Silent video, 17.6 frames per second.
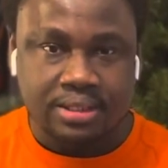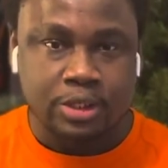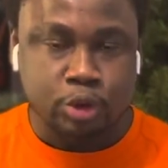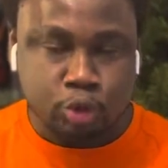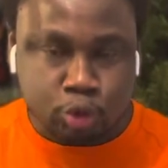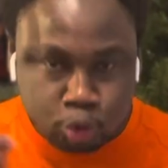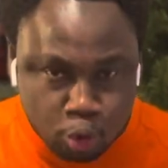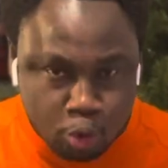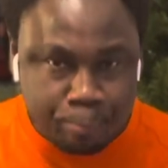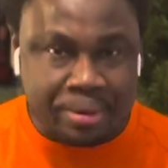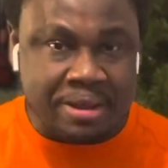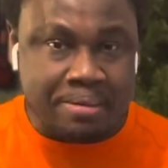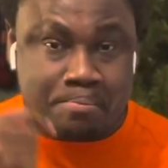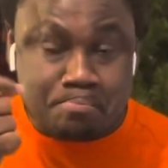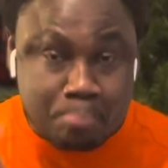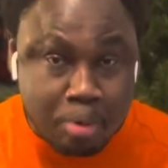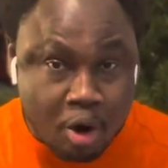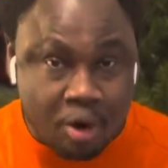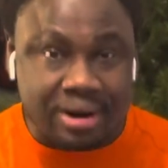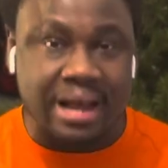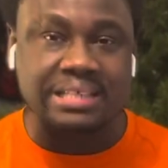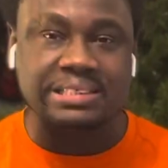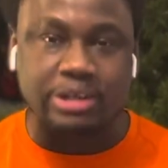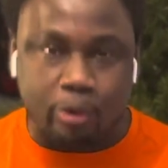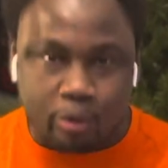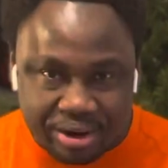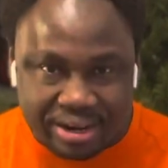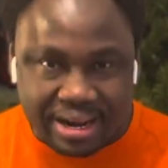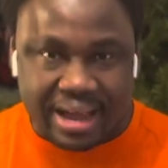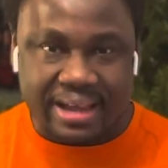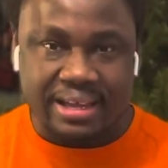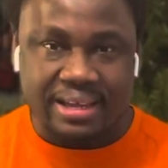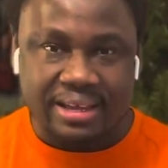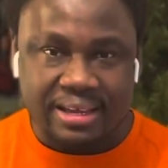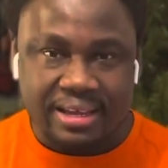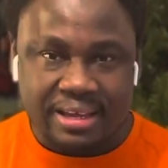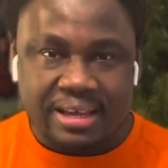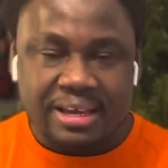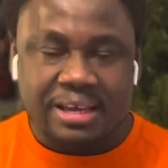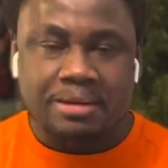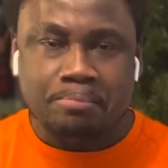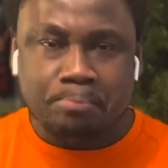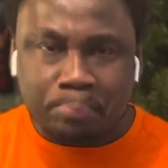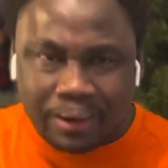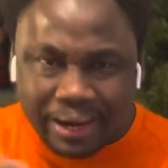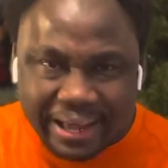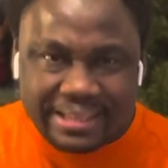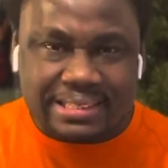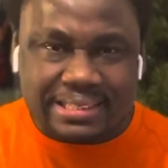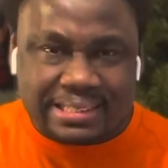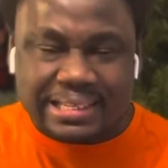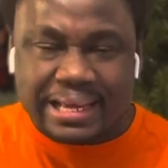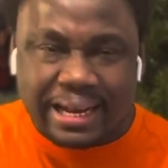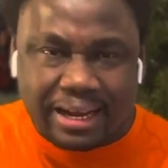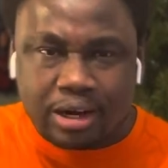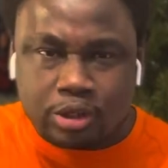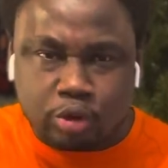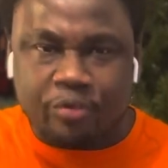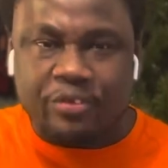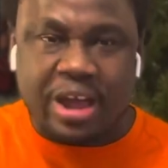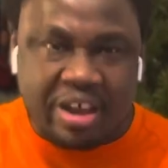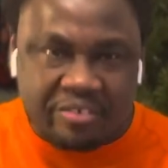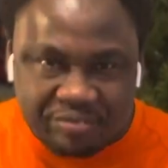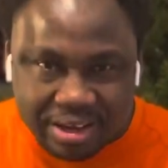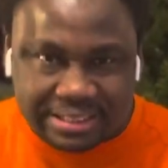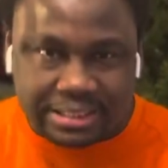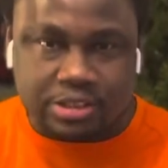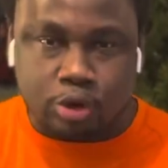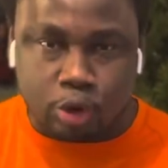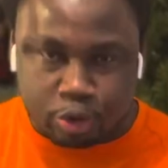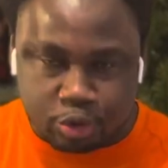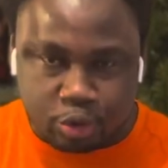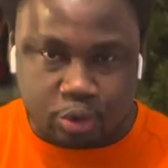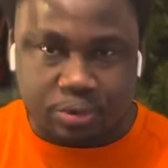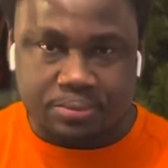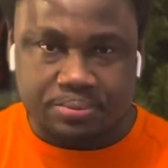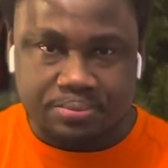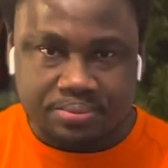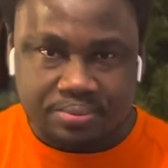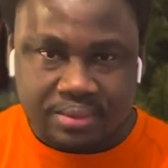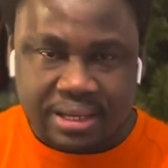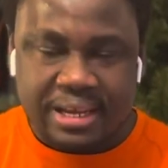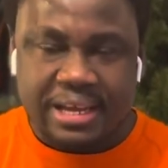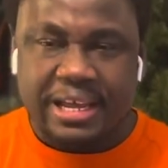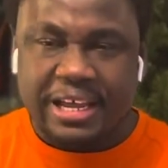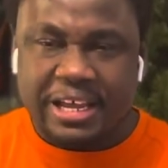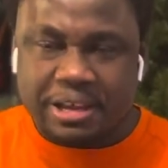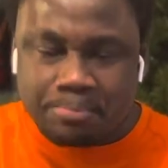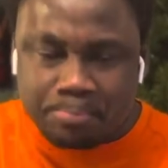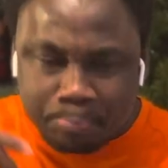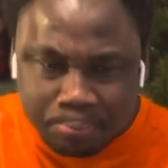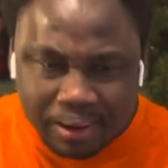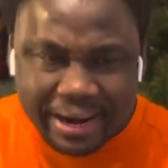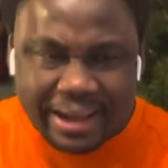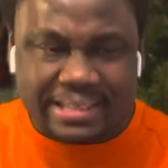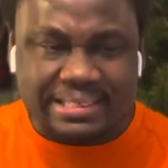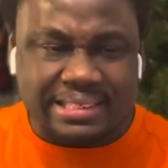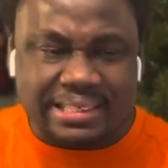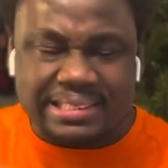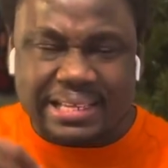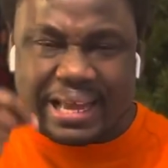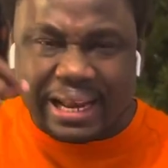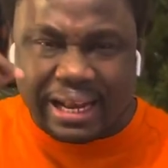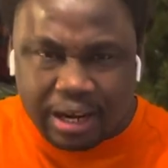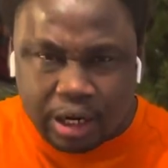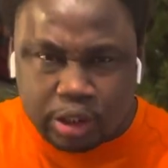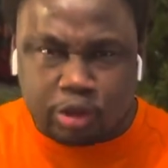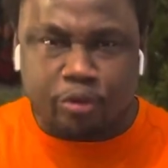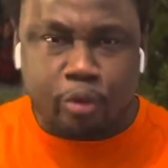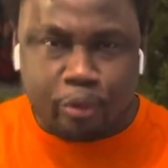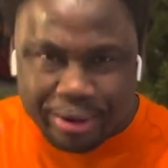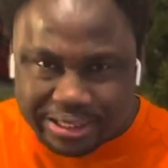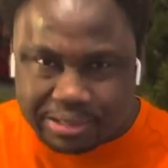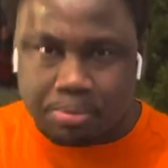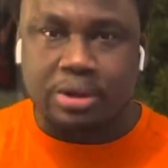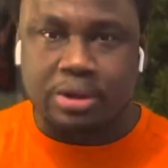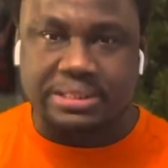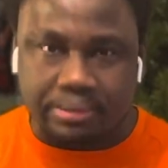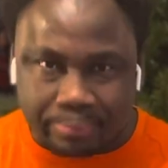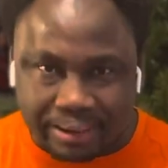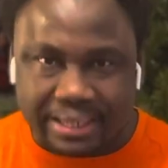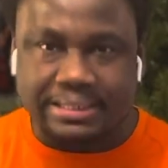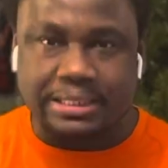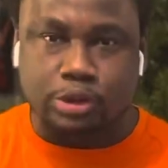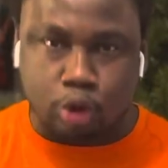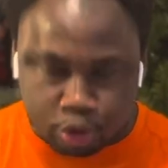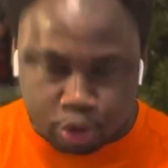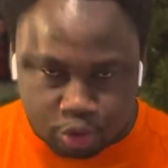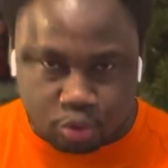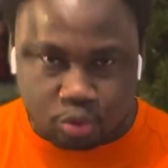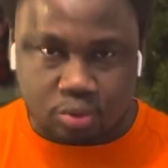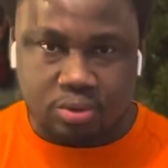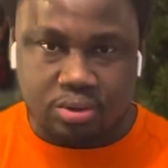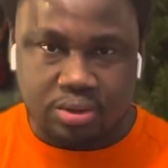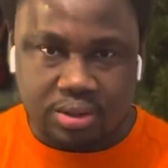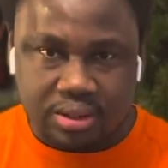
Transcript: You being born as a winner places a lot of emphasis on you. It places a lot of responsibilities on you.